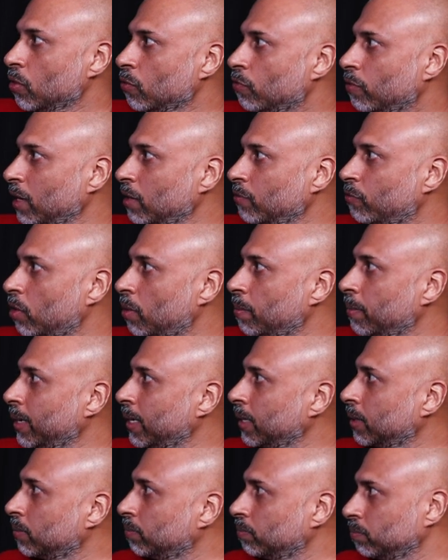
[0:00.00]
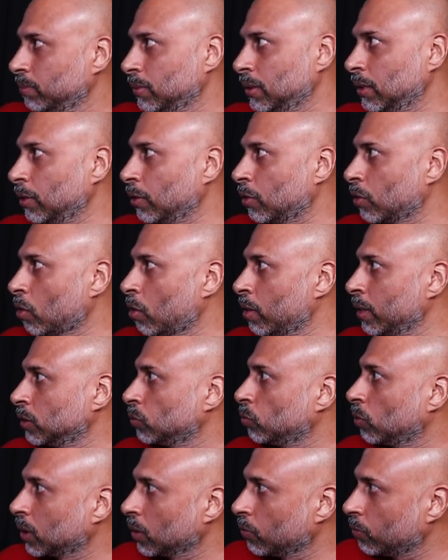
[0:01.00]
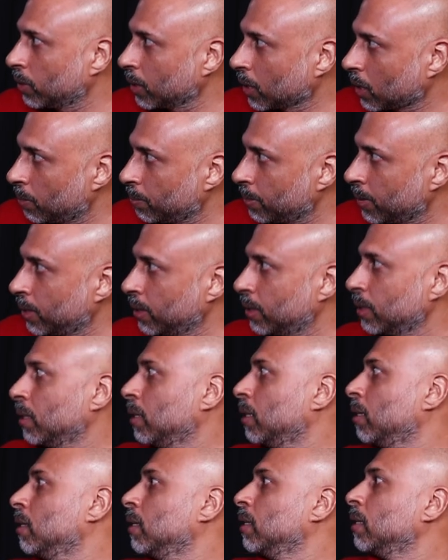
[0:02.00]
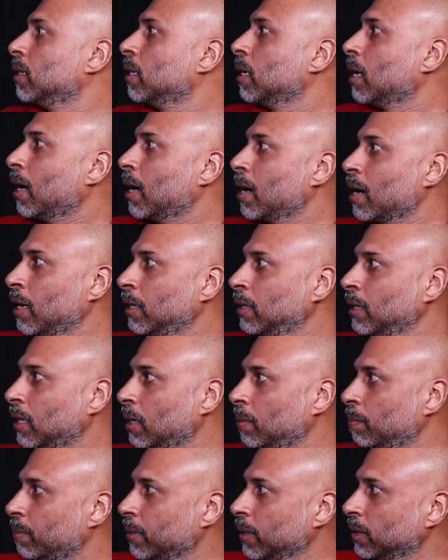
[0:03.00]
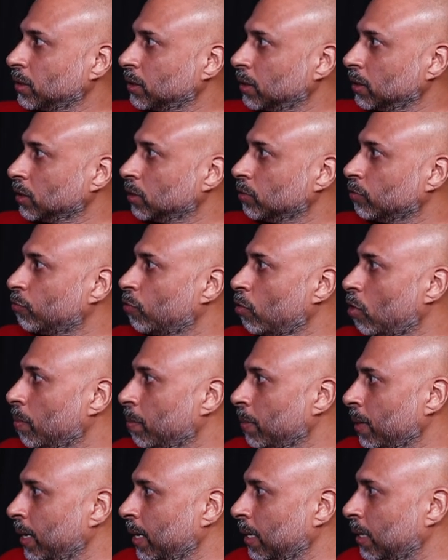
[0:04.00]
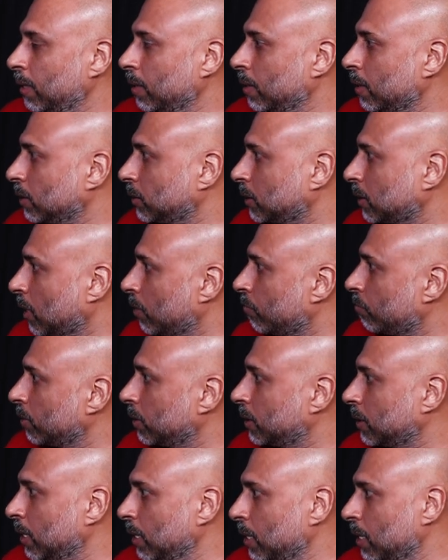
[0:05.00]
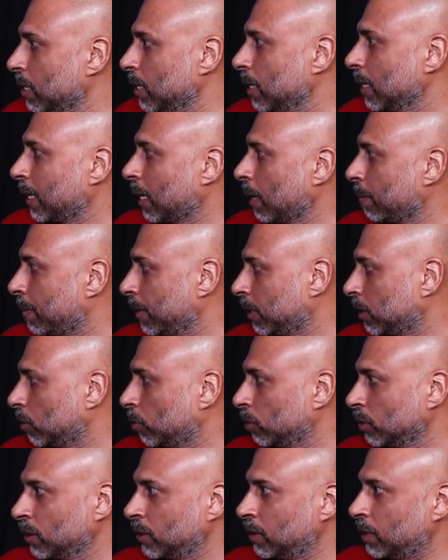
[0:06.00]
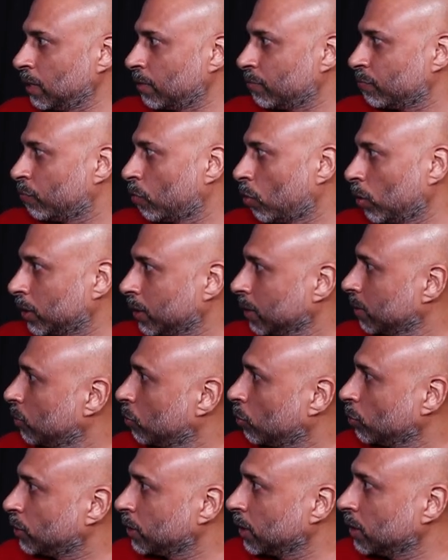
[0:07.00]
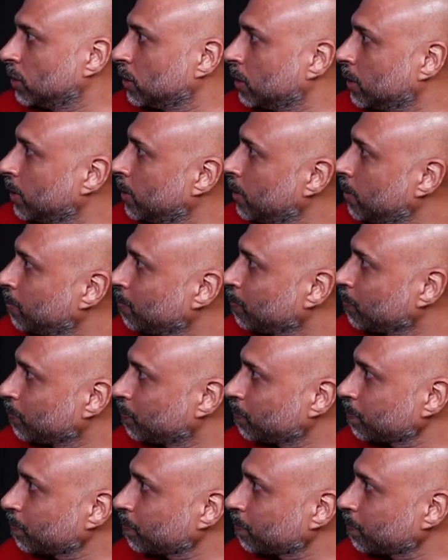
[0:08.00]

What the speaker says: File format, RAW is what I would recommend. Uncompressed is the format, rest everything, keep it to the default. No change here.